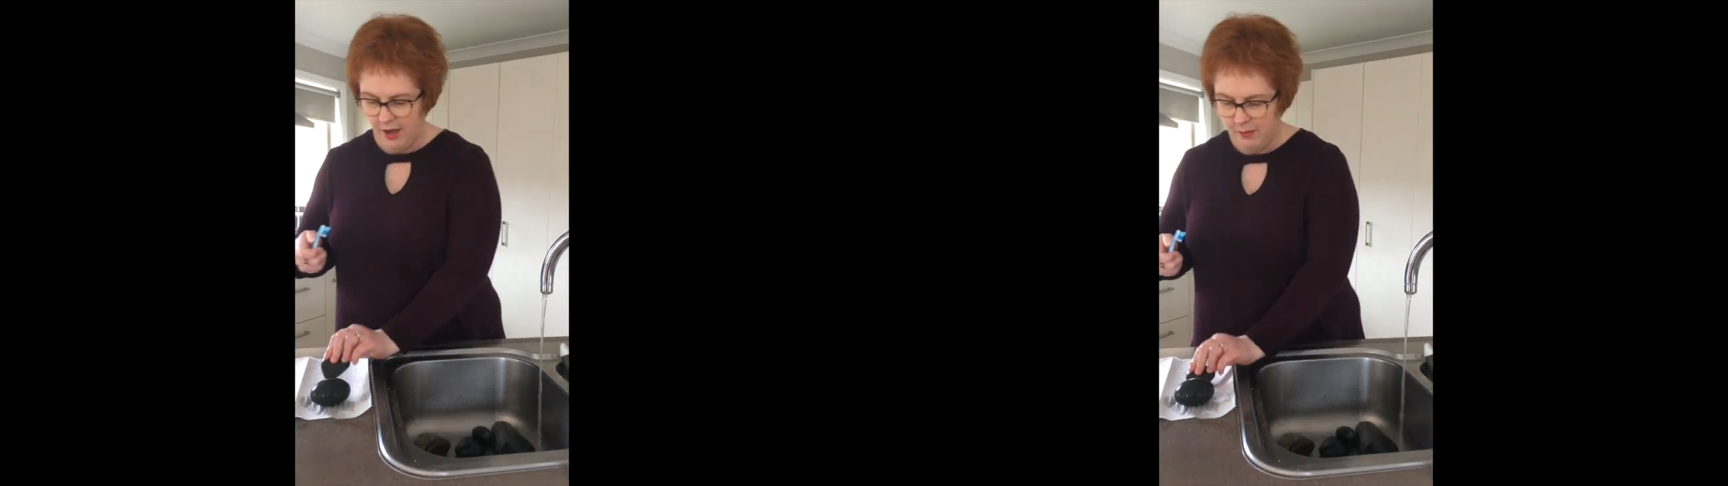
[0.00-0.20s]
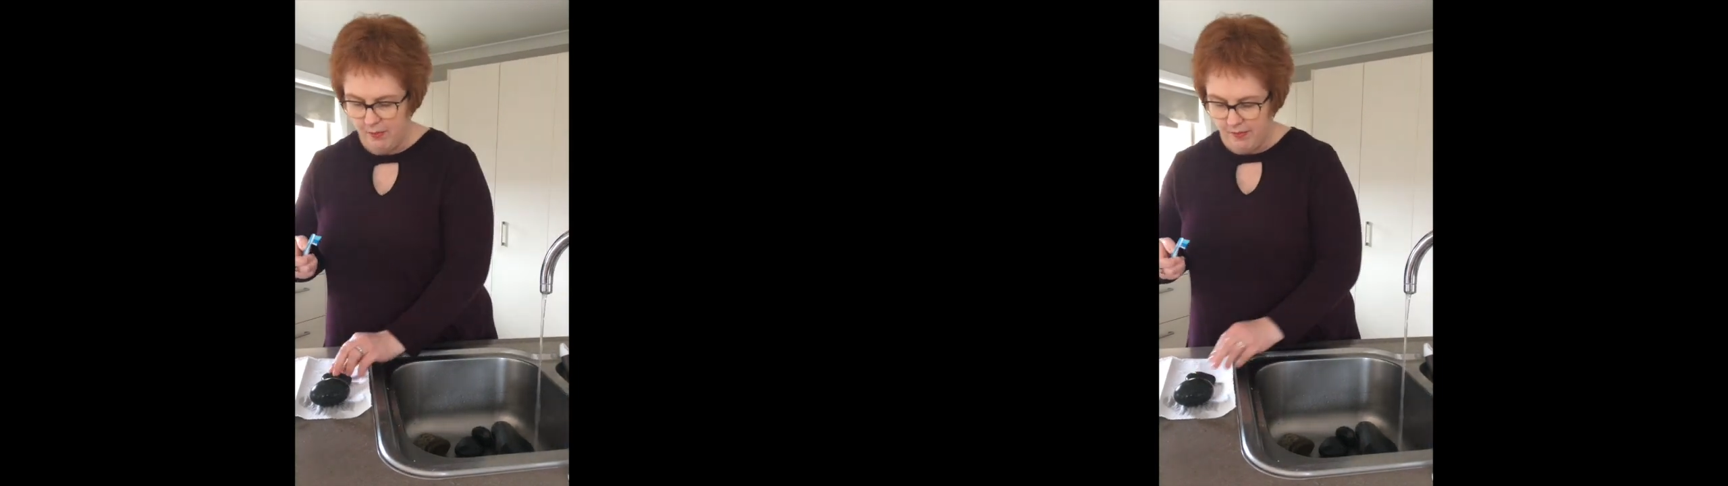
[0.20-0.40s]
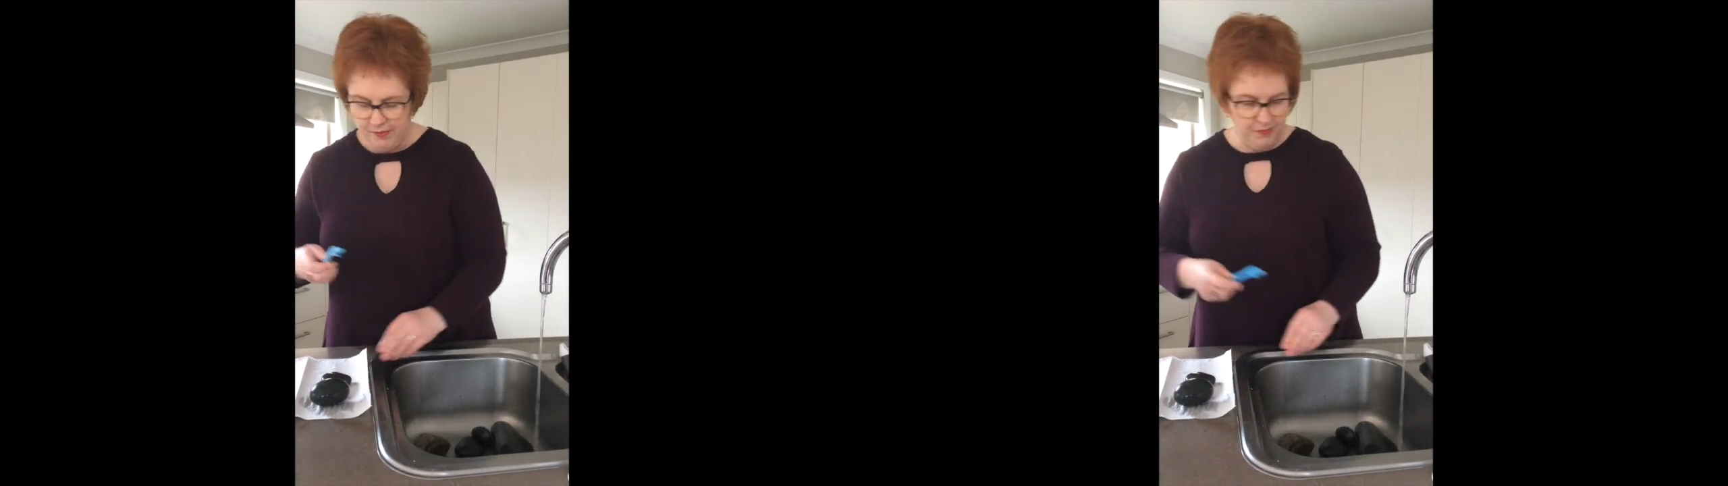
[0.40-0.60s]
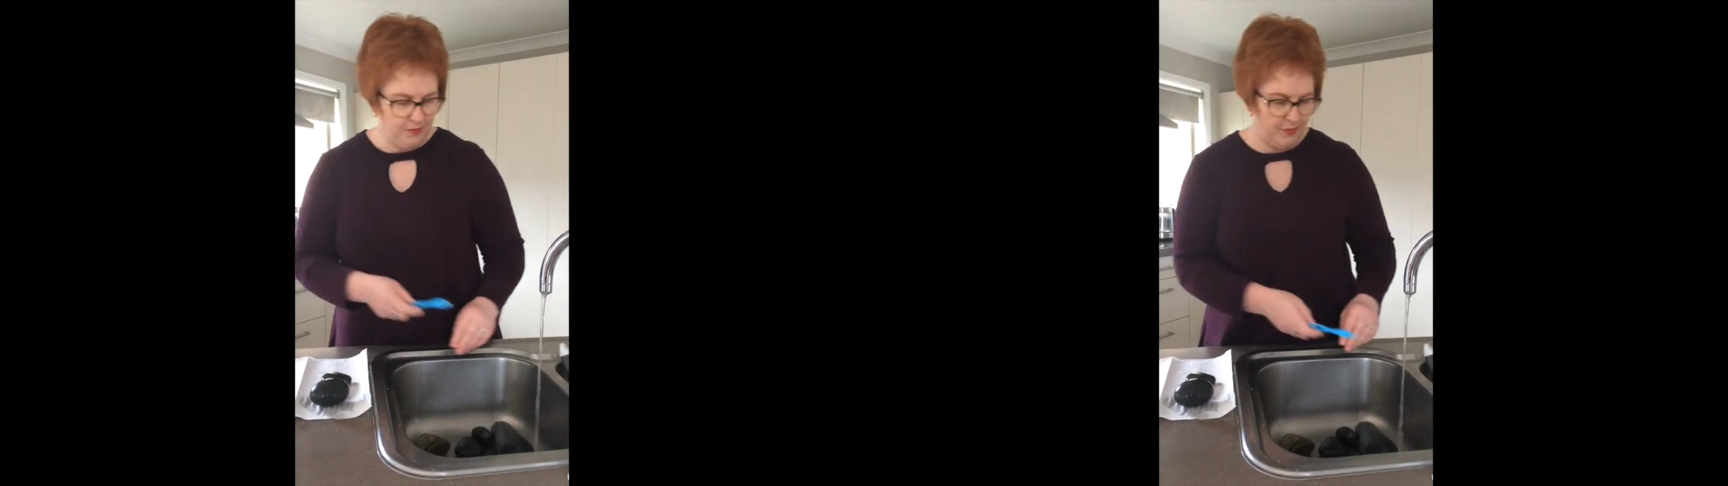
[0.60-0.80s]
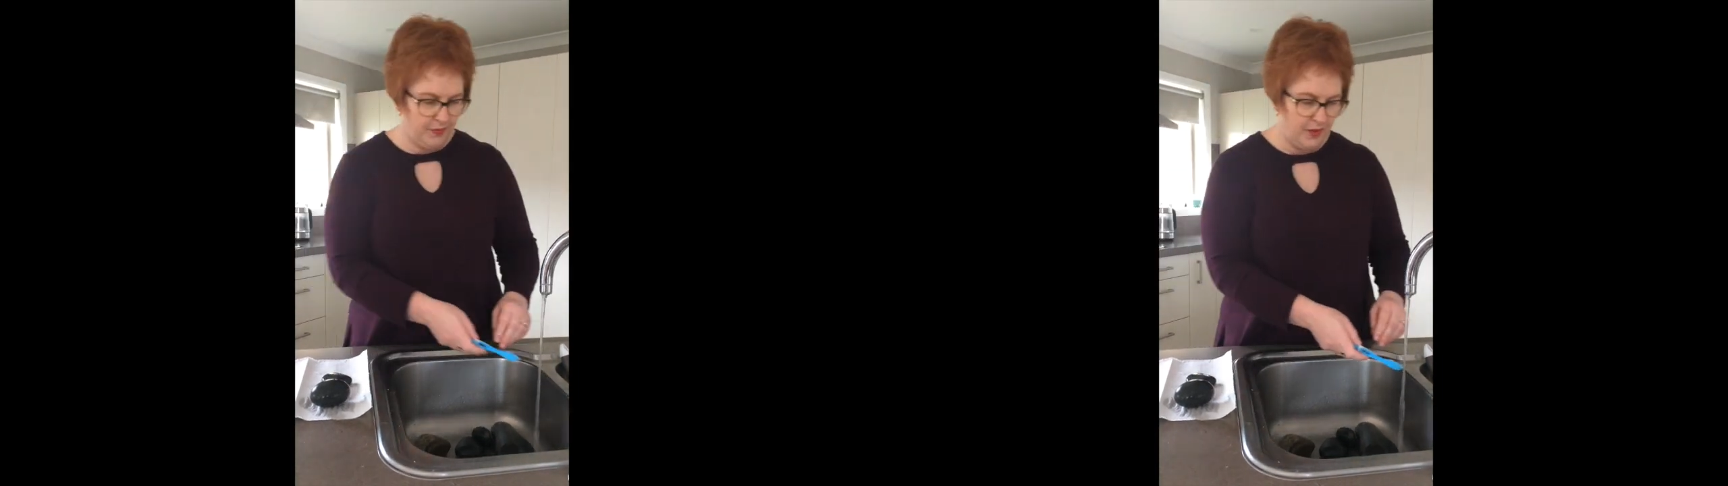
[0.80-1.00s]
Um,
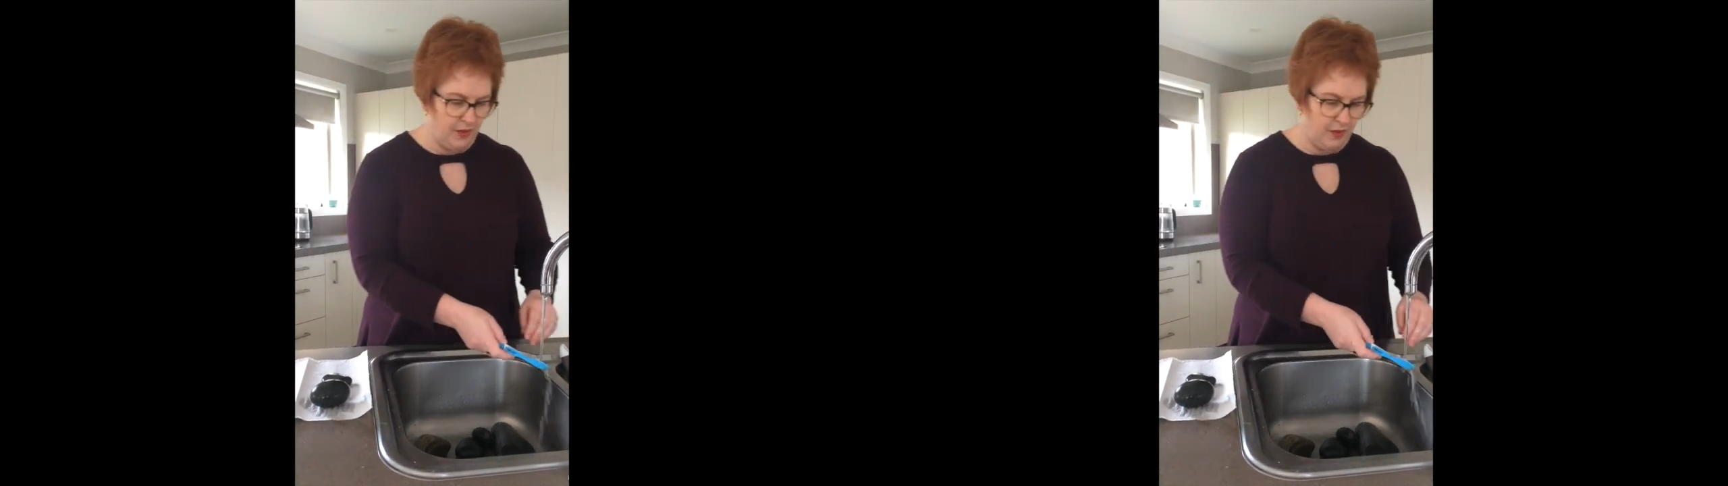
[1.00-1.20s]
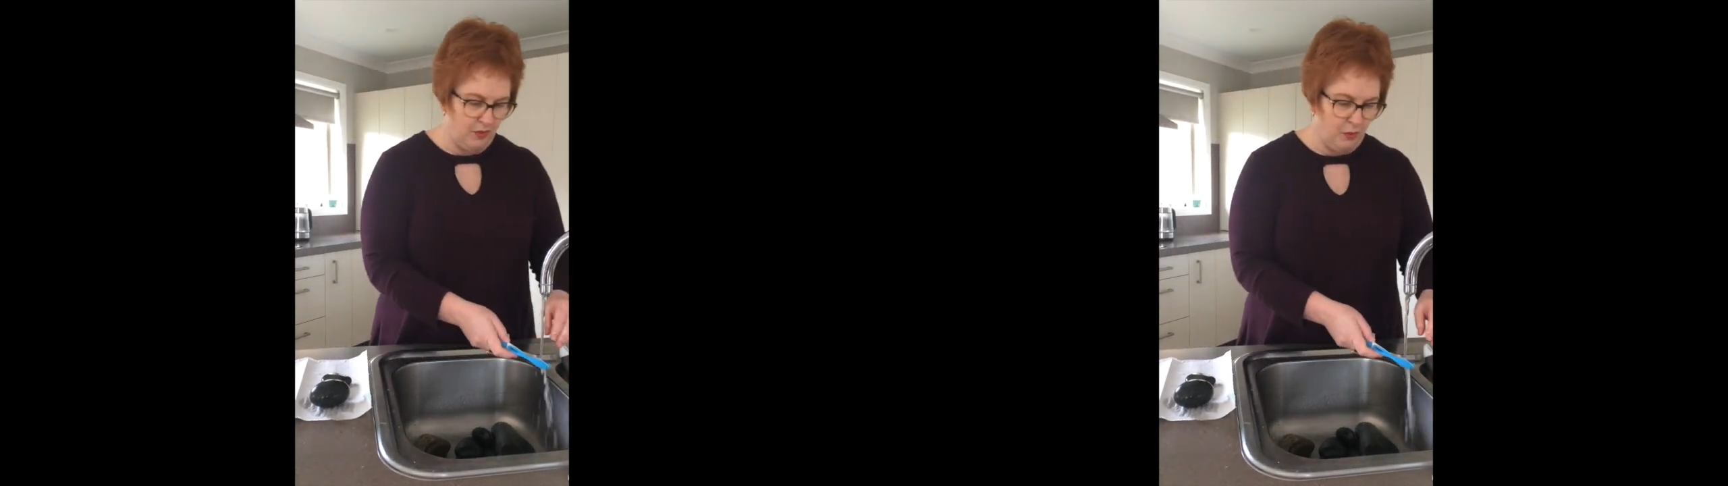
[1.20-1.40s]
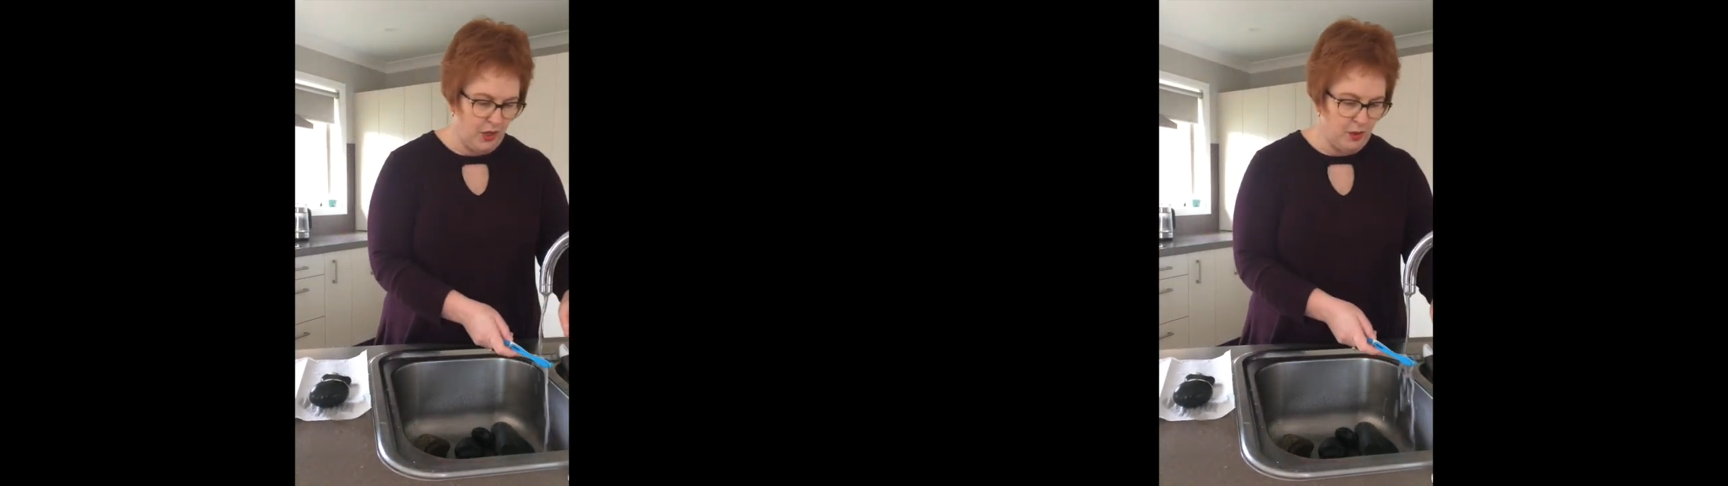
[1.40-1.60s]
what